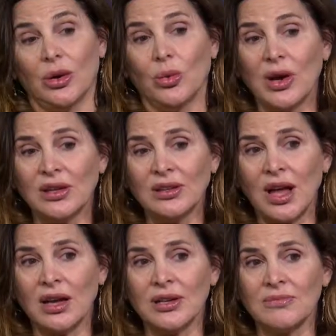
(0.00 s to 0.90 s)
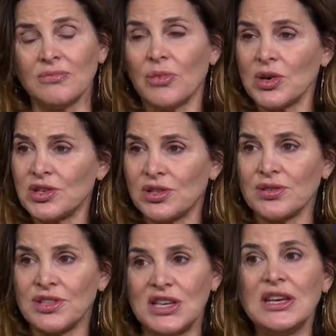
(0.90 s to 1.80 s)
Well, on March
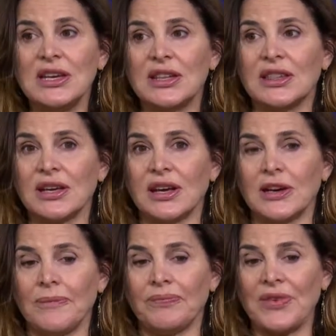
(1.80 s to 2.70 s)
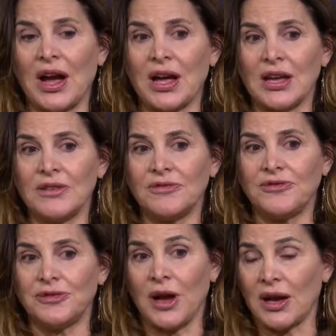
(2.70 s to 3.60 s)
13th,
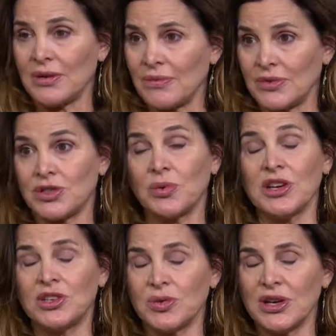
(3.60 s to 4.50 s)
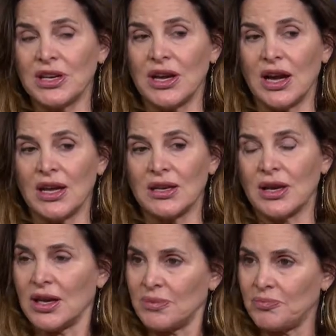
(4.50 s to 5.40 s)
2020,
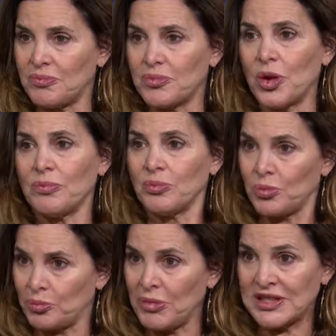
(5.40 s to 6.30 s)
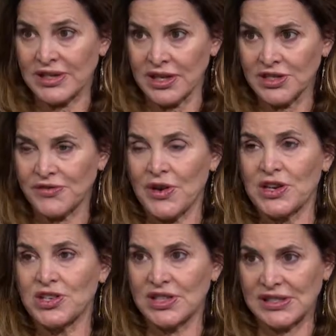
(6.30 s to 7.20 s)
I brought, my son is
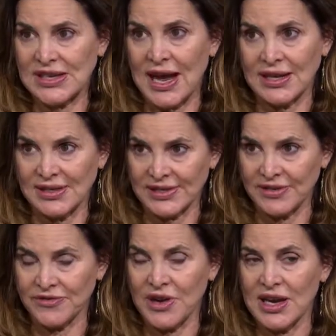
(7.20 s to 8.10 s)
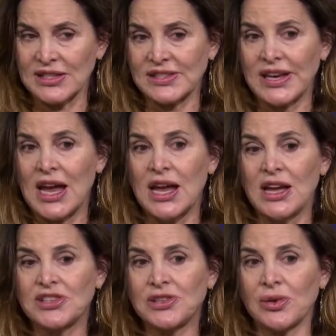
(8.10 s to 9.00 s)
French, his dad is in France.
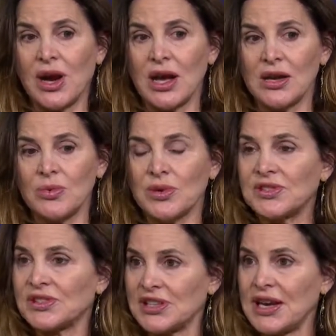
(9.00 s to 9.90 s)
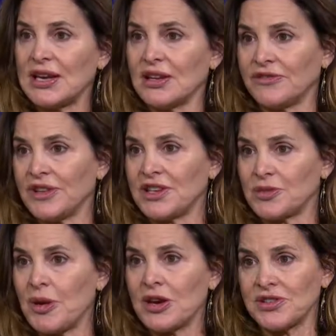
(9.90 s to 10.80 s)
So I was taking a flight to
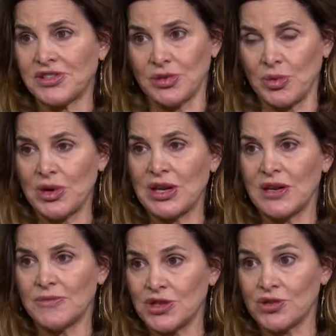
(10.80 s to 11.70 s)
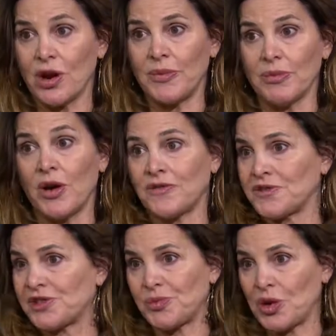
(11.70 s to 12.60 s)
Paris to bring him, to drop him off for
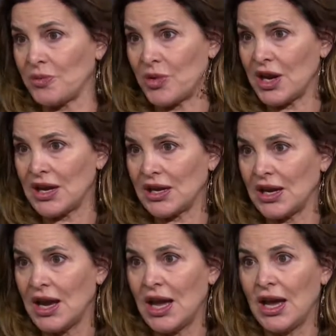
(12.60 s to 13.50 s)
spring break.